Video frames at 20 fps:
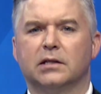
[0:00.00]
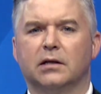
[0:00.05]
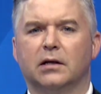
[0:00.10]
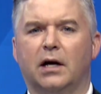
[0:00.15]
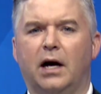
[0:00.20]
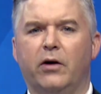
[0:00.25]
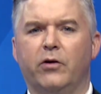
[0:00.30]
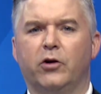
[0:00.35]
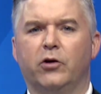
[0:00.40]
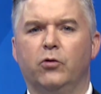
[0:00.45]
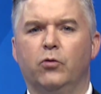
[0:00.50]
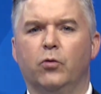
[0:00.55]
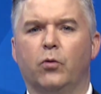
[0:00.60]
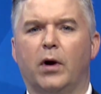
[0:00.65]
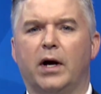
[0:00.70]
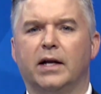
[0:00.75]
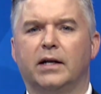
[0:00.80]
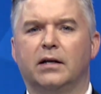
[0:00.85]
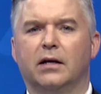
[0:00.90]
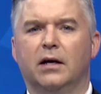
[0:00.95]
Uh, how do you
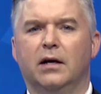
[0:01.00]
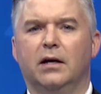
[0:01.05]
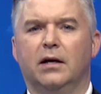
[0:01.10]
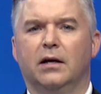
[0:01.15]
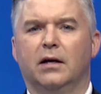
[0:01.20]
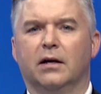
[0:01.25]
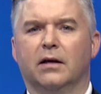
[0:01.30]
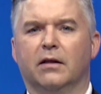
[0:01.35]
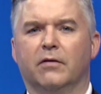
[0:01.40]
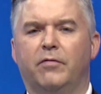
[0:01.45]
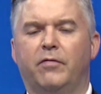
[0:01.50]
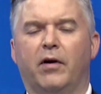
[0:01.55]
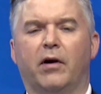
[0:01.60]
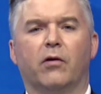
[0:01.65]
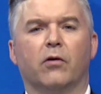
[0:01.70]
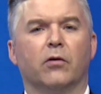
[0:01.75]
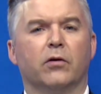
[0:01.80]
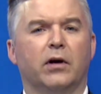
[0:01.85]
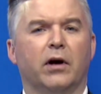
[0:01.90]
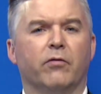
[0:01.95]
rate the
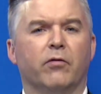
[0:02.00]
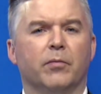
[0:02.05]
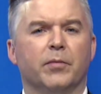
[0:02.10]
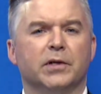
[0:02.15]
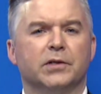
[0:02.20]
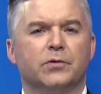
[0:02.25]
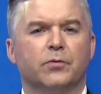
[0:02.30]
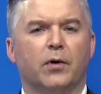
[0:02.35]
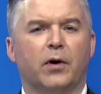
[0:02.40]
federal government's